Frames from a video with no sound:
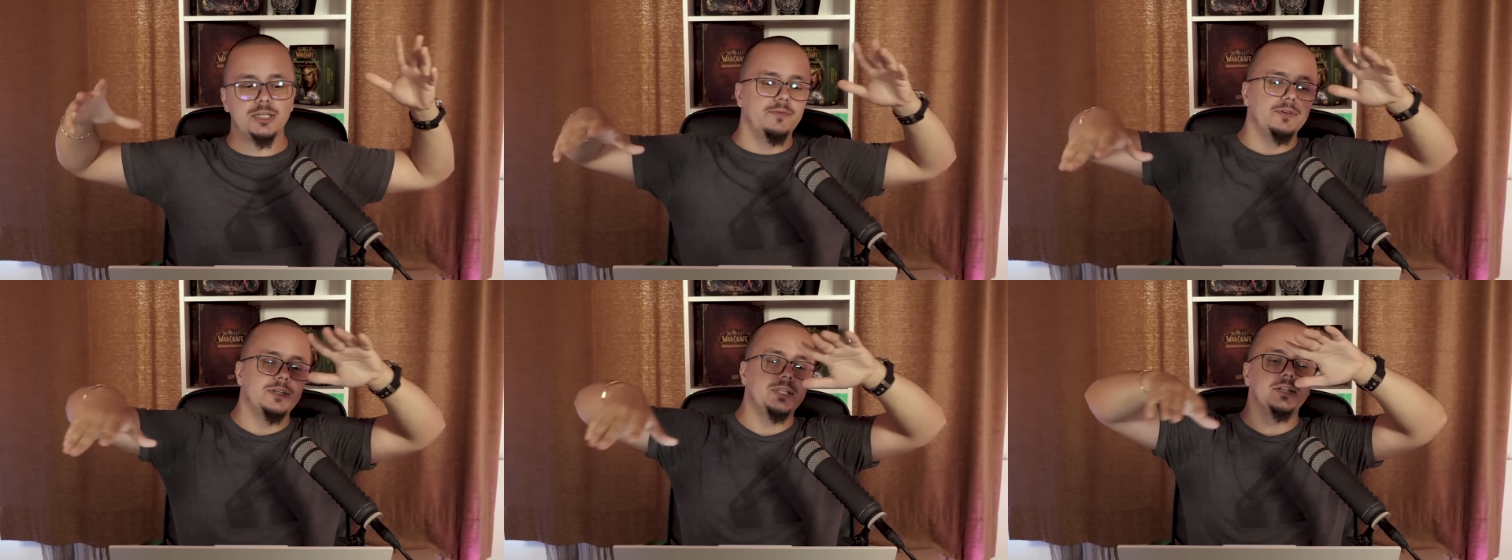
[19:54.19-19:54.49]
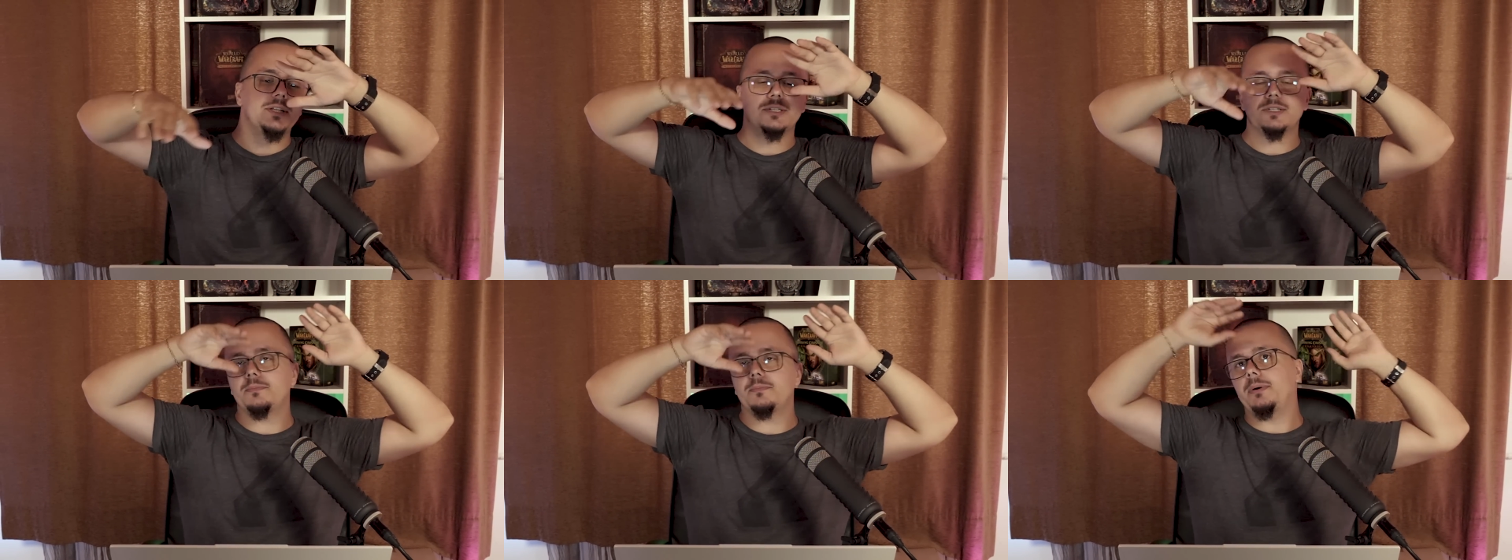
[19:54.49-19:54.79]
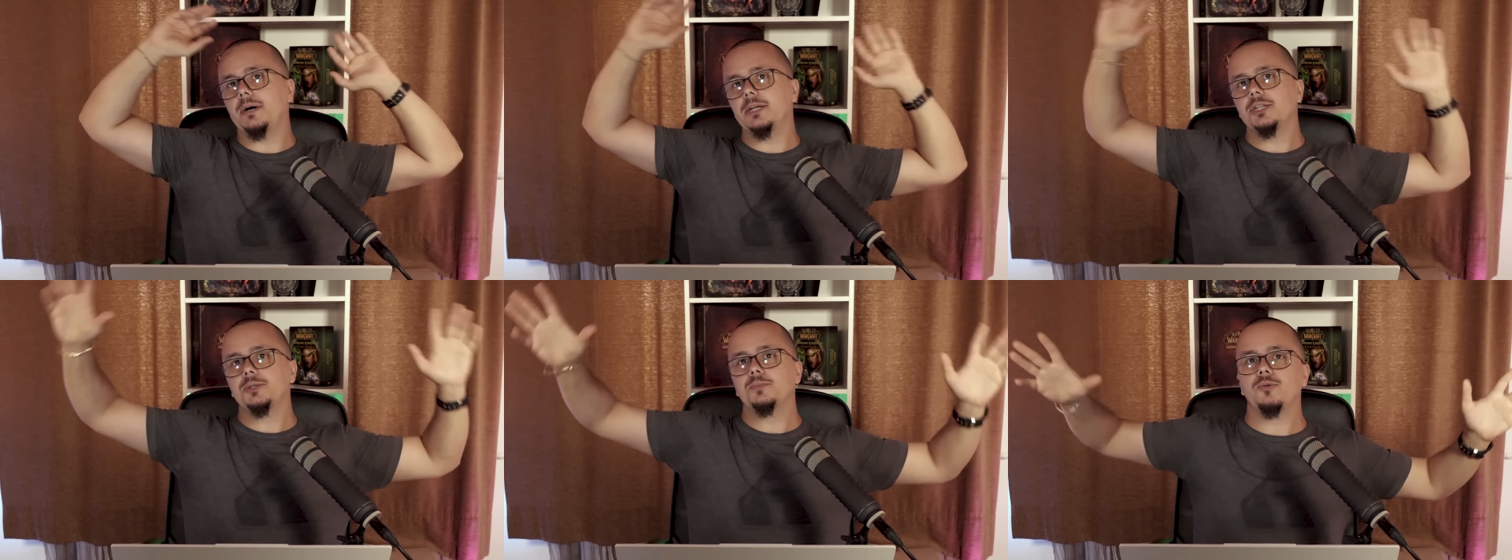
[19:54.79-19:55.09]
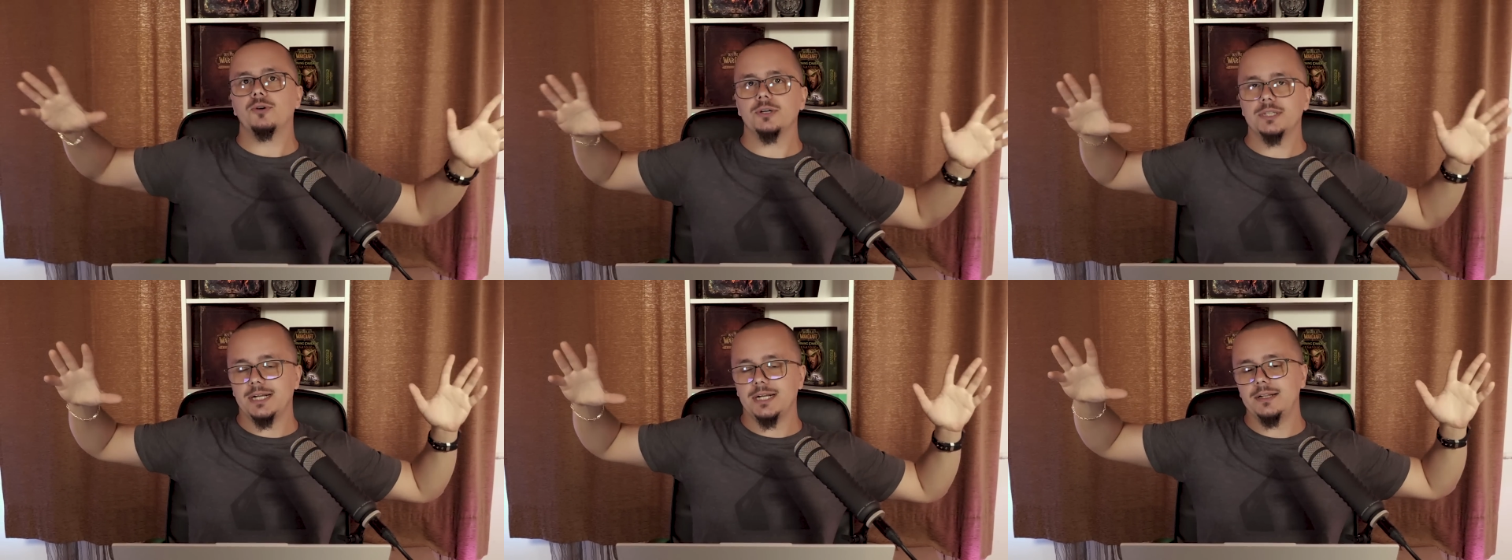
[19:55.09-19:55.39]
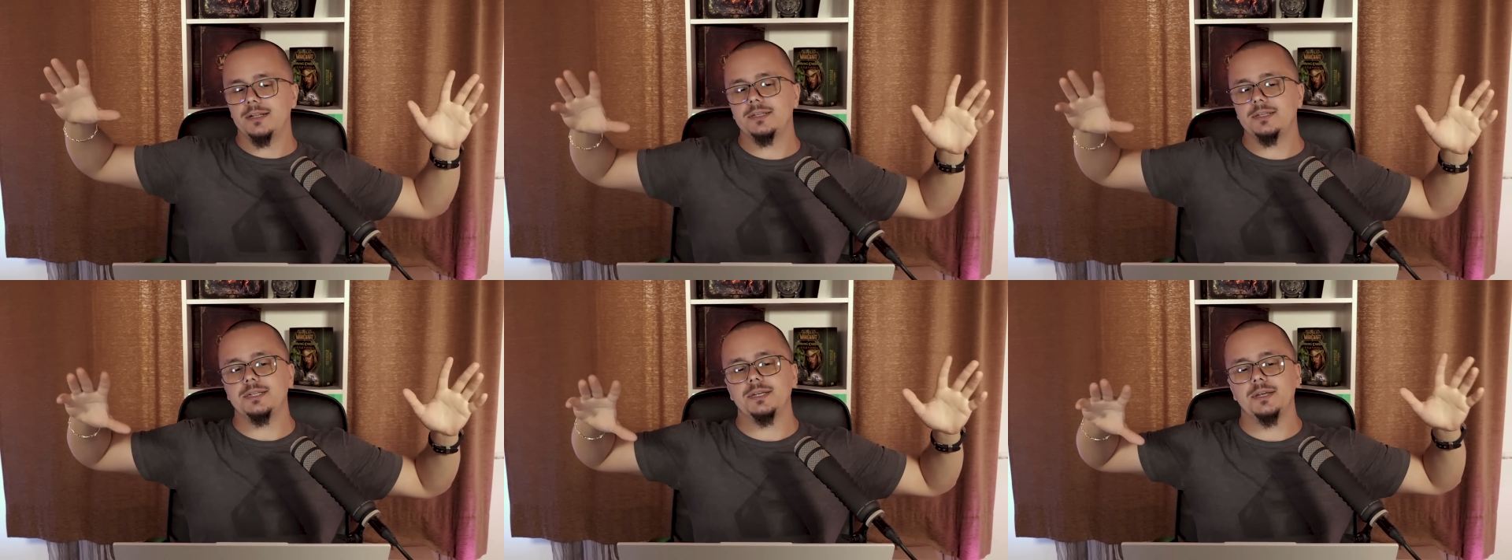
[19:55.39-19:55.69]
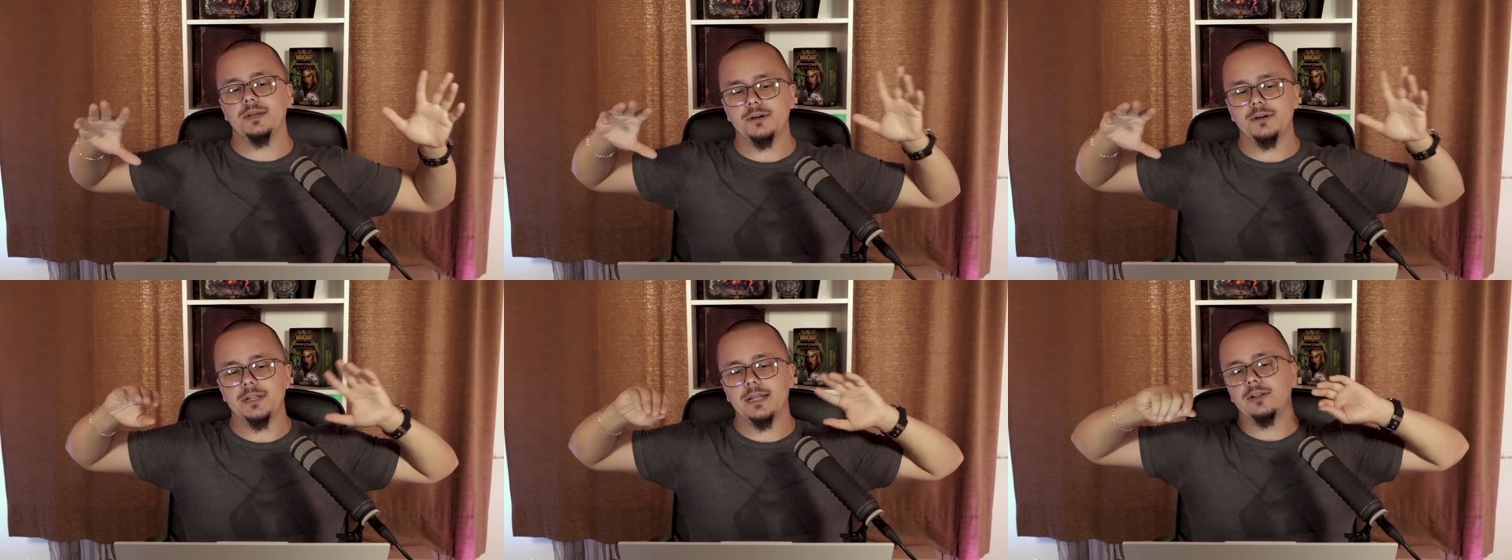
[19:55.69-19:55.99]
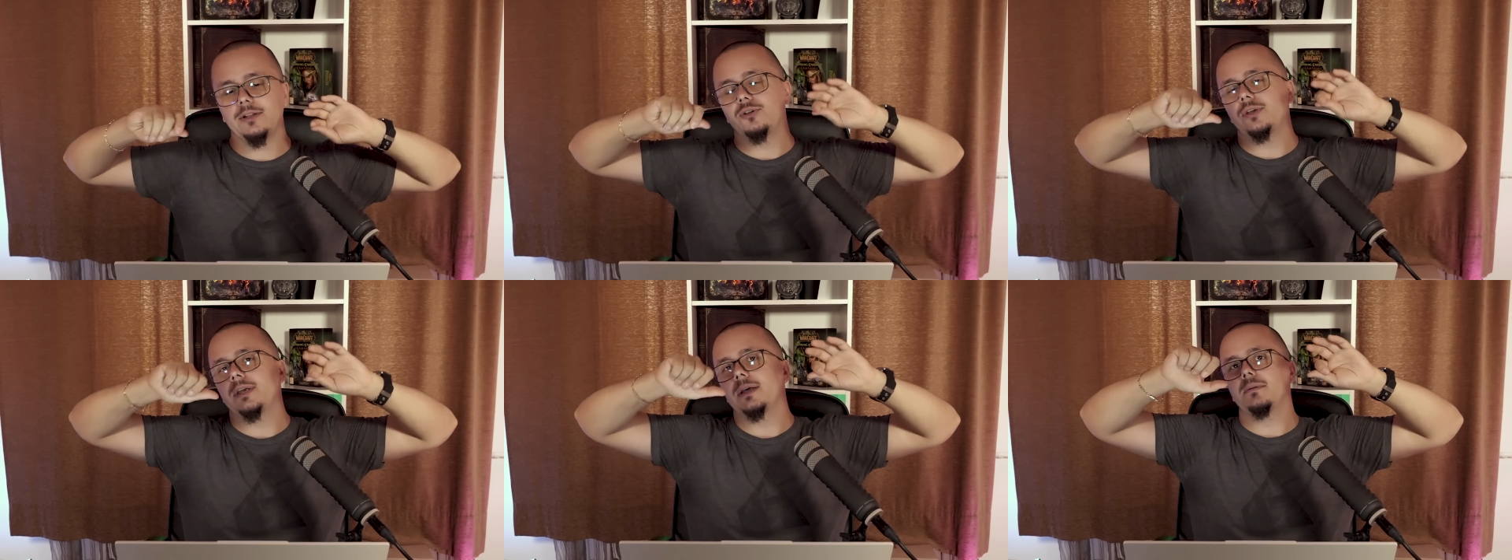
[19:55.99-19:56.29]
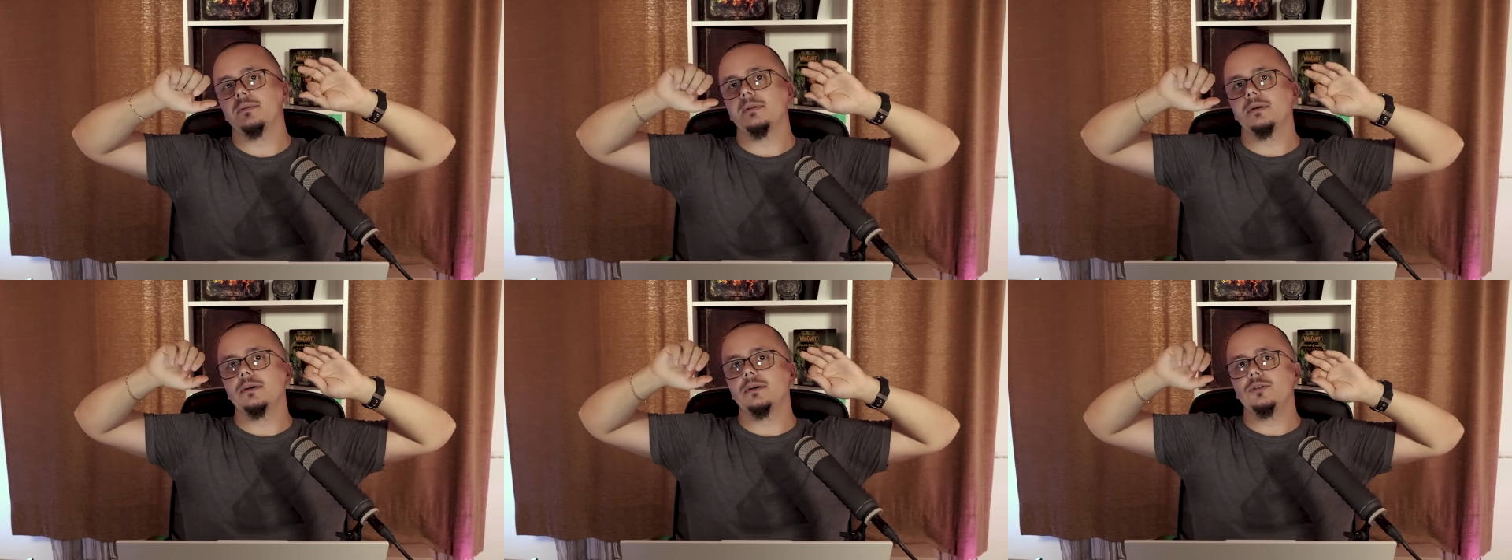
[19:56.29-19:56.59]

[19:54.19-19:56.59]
Obviously, there's a bunch more talents here that you can